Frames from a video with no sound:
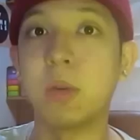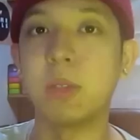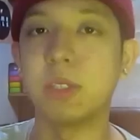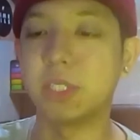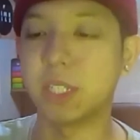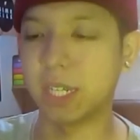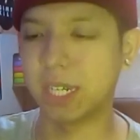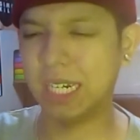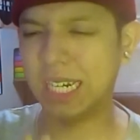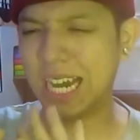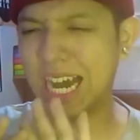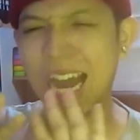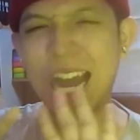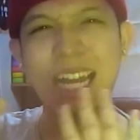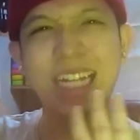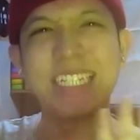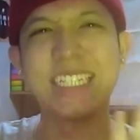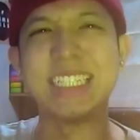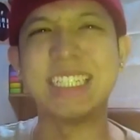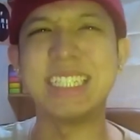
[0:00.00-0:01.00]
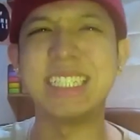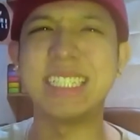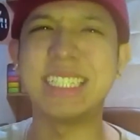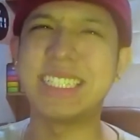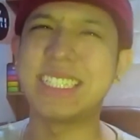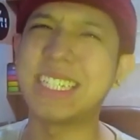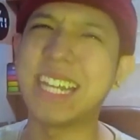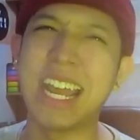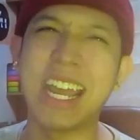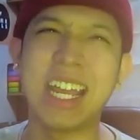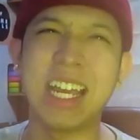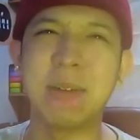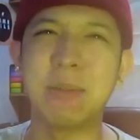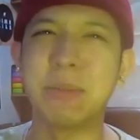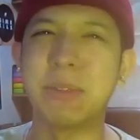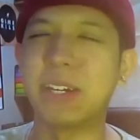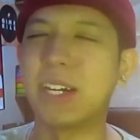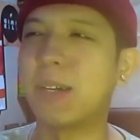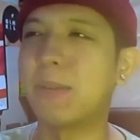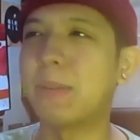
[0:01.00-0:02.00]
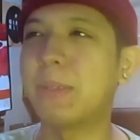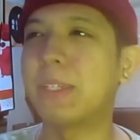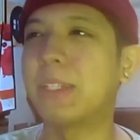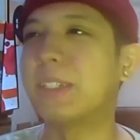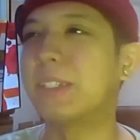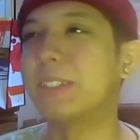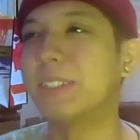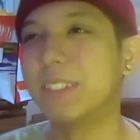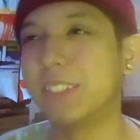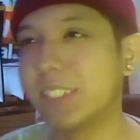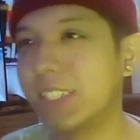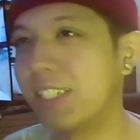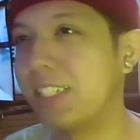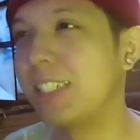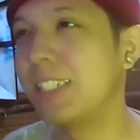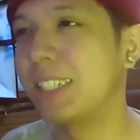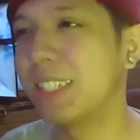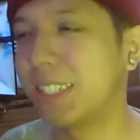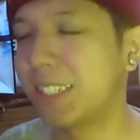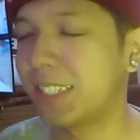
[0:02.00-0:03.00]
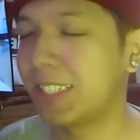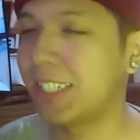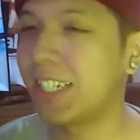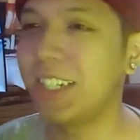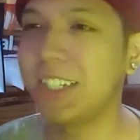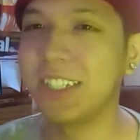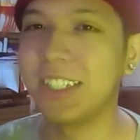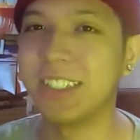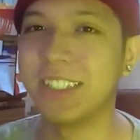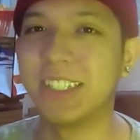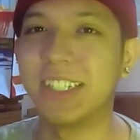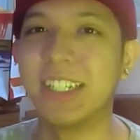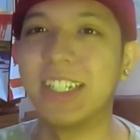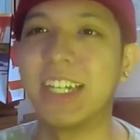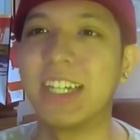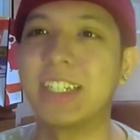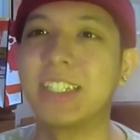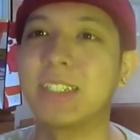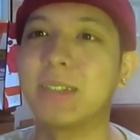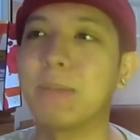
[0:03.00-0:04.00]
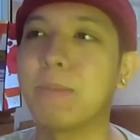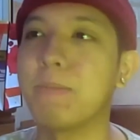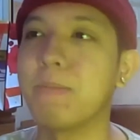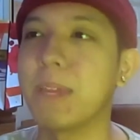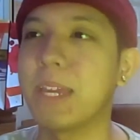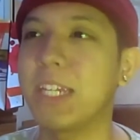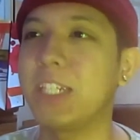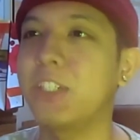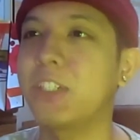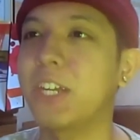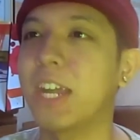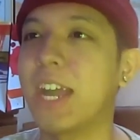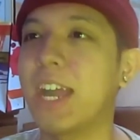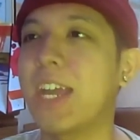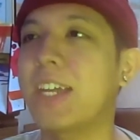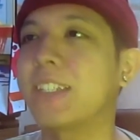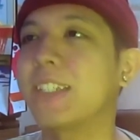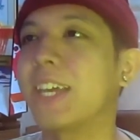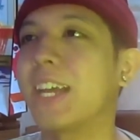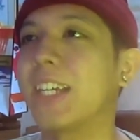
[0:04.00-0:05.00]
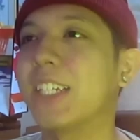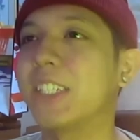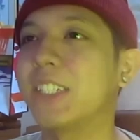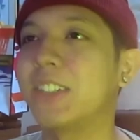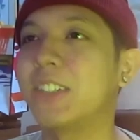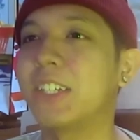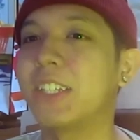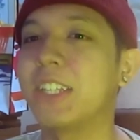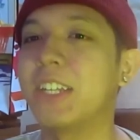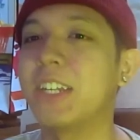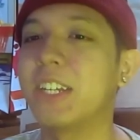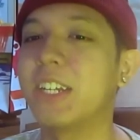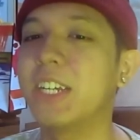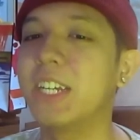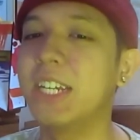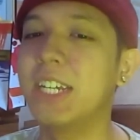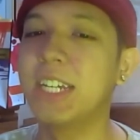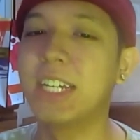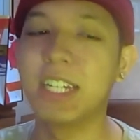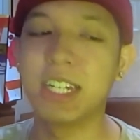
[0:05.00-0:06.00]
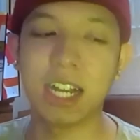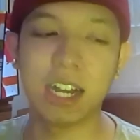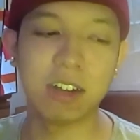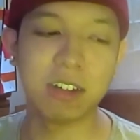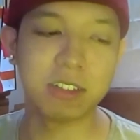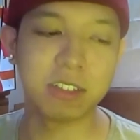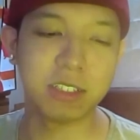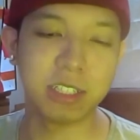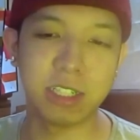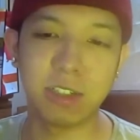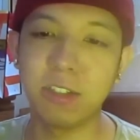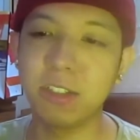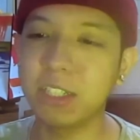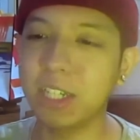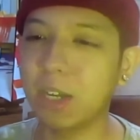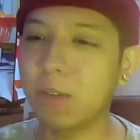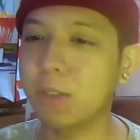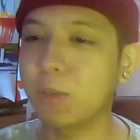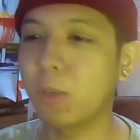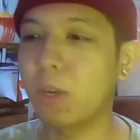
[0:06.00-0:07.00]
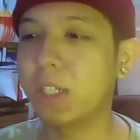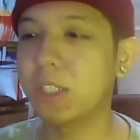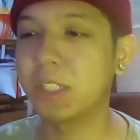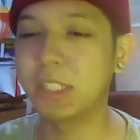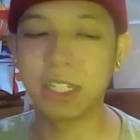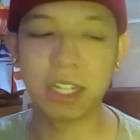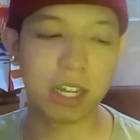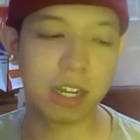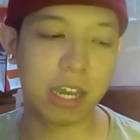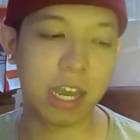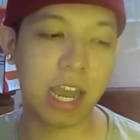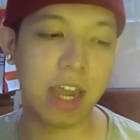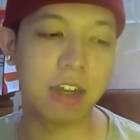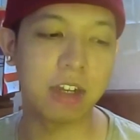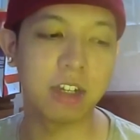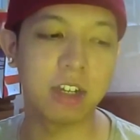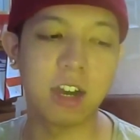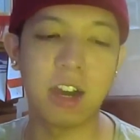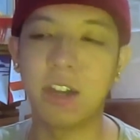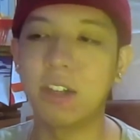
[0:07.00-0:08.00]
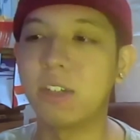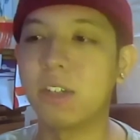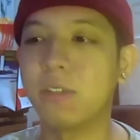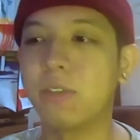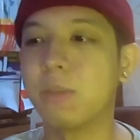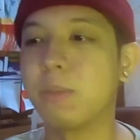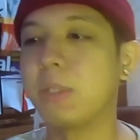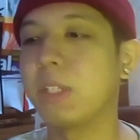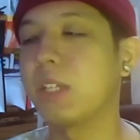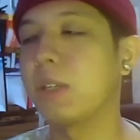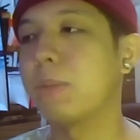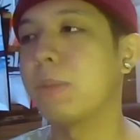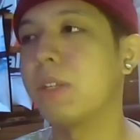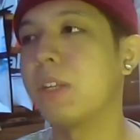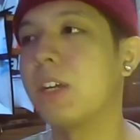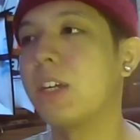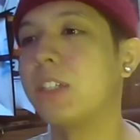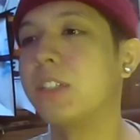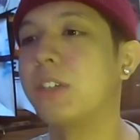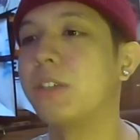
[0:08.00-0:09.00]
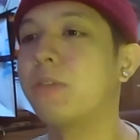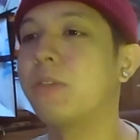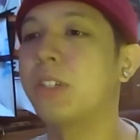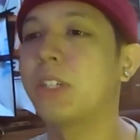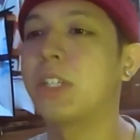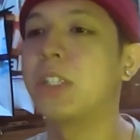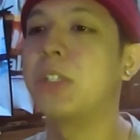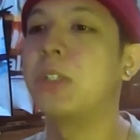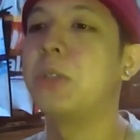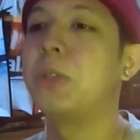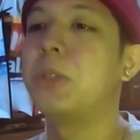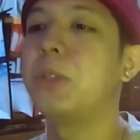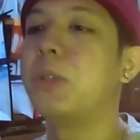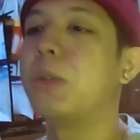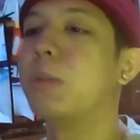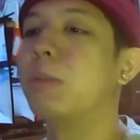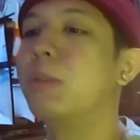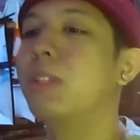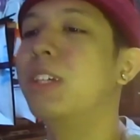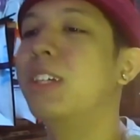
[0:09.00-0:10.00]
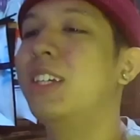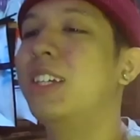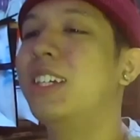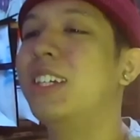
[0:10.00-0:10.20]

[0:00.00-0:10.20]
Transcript: was like, god damn, I mean seriously, like some major ass action right there. I was, it looks like I was watching Anaconda from Nicki Minaj on fucking YouTube.